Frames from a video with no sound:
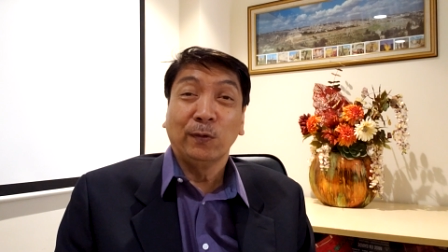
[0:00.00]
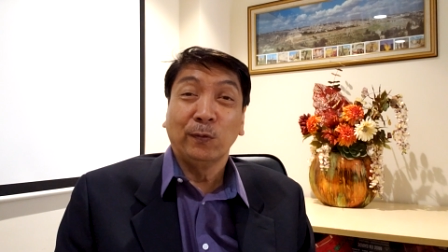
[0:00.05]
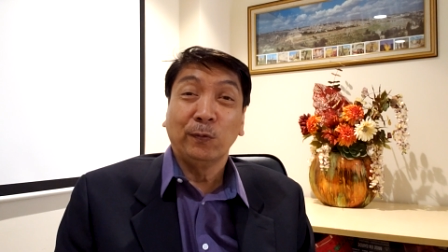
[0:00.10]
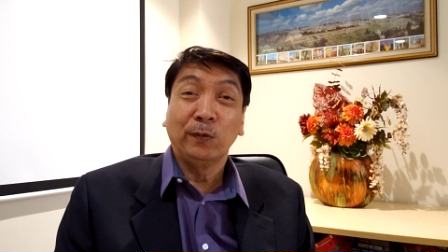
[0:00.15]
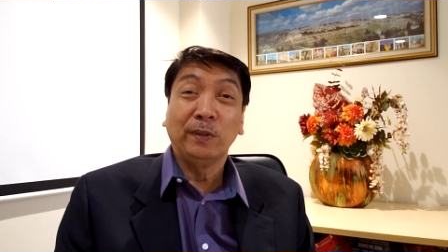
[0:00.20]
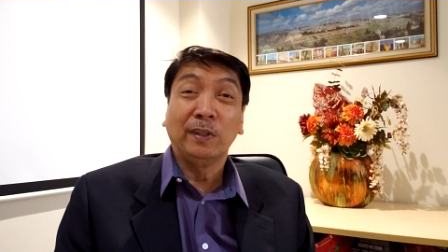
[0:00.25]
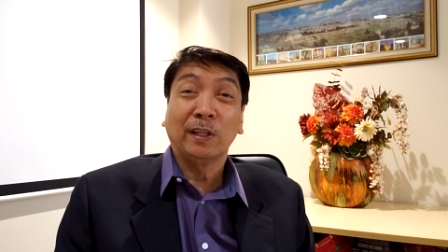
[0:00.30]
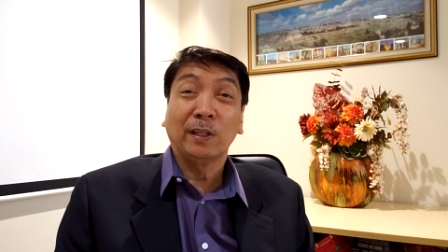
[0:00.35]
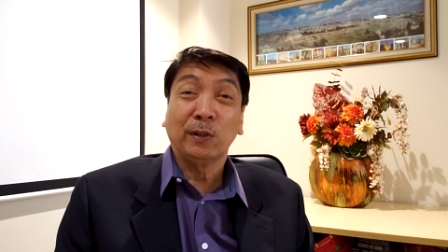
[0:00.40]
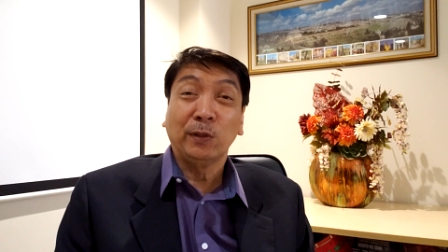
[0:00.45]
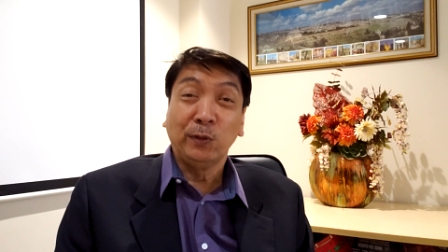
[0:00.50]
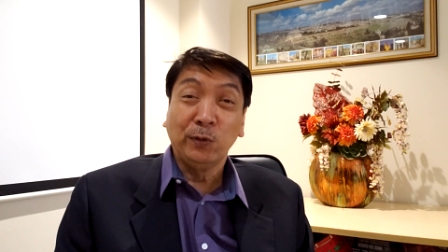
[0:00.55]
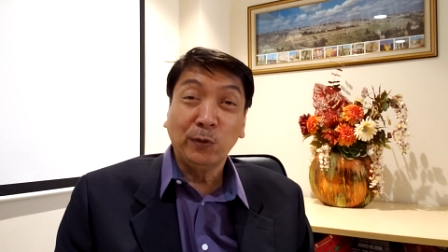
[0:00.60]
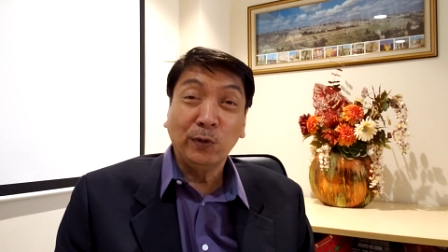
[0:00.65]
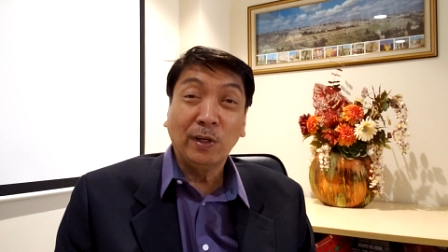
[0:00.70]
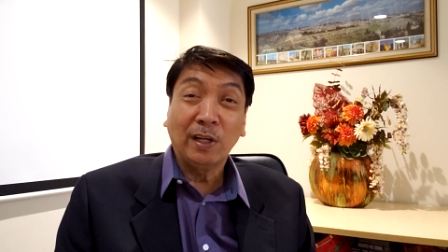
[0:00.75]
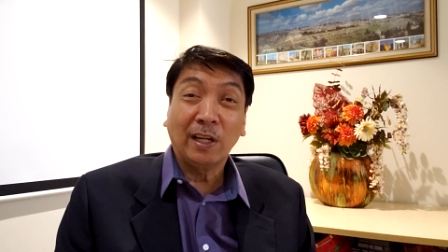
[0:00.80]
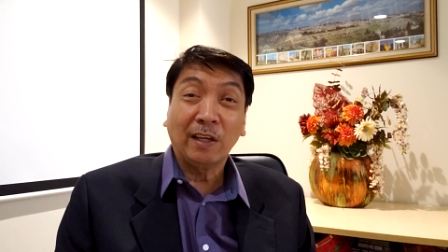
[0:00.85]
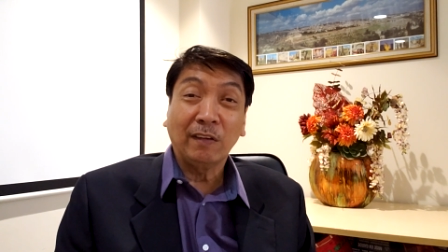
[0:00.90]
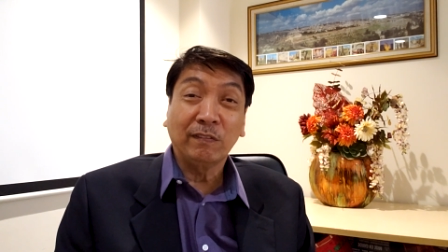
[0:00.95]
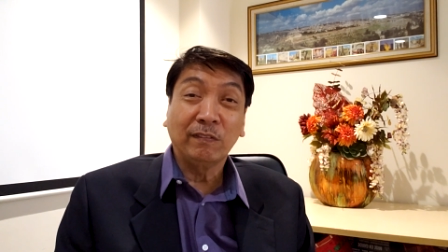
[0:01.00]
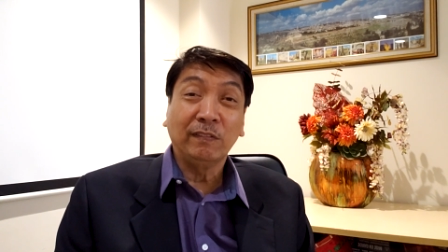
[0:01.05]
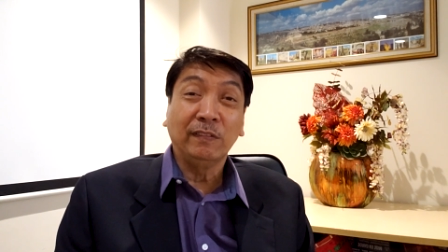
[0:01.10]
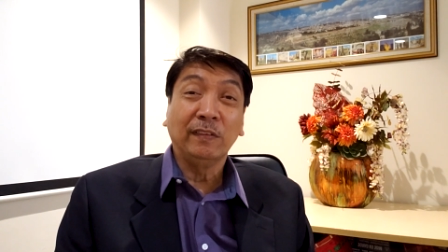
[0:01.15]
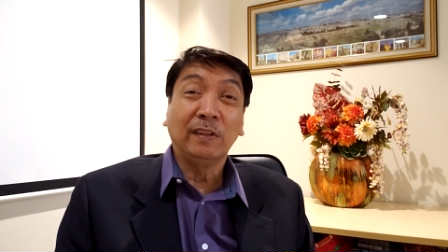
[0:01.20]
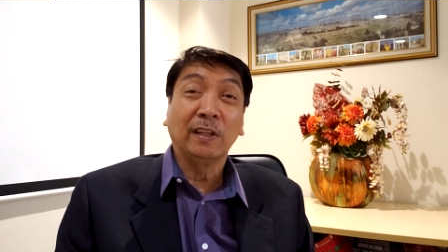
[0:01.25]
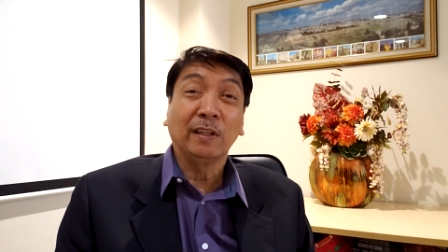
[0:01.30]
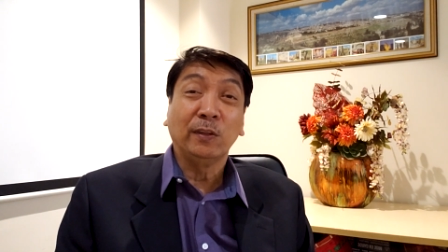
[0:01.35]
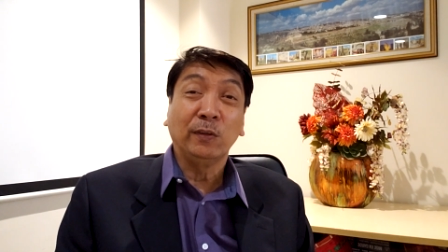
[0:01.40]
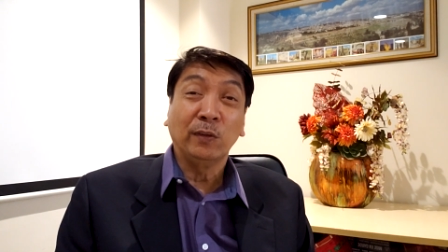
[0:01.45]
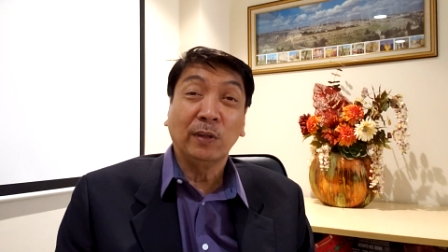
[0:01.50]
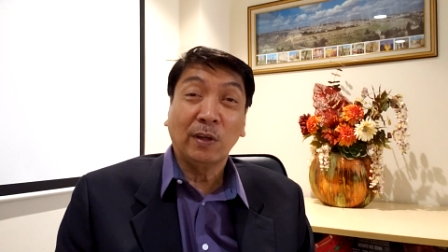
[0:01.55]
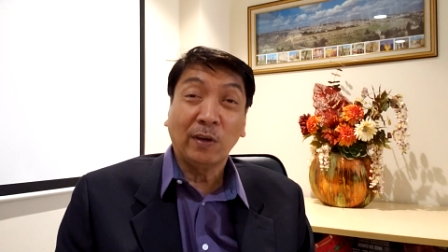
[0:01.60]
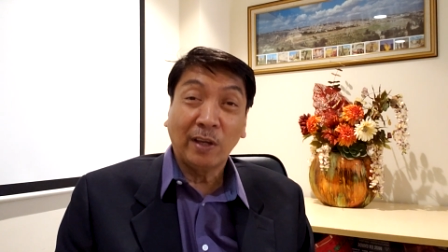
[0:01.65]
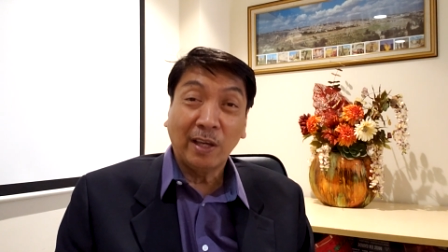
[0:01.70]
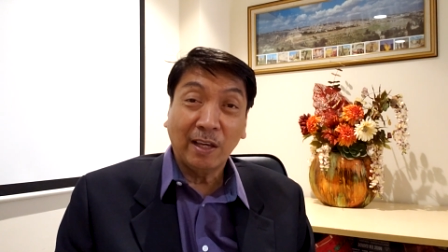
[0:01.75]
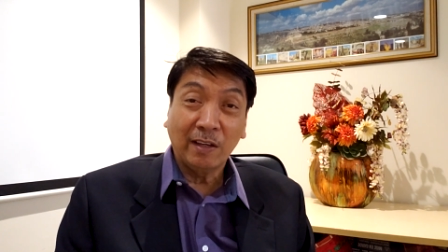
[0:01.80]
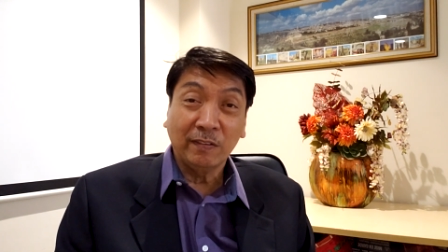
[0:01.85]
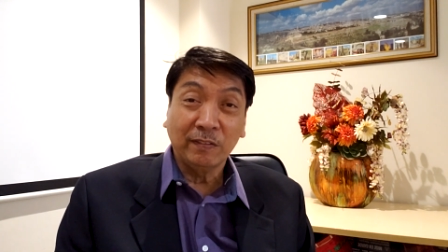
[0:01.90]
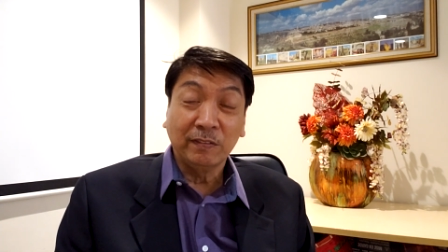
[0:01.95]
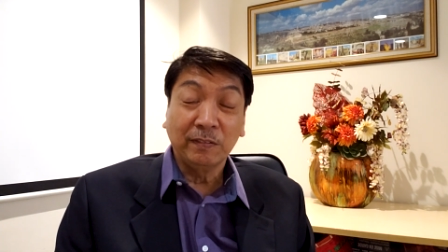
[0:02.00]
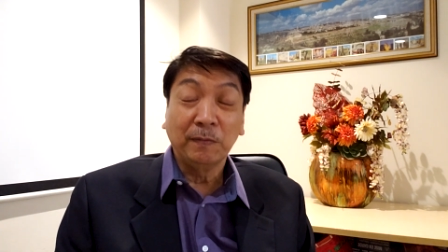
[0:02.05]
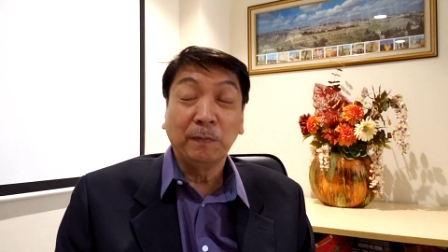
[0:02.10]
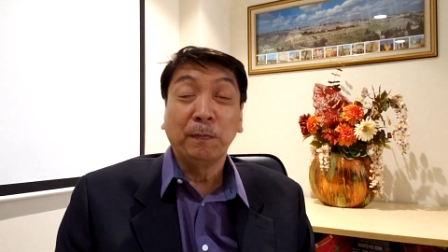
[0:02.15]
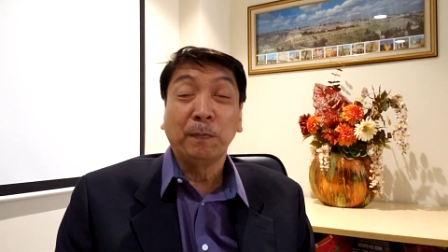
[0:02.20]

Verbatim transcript: with that new life that you now have,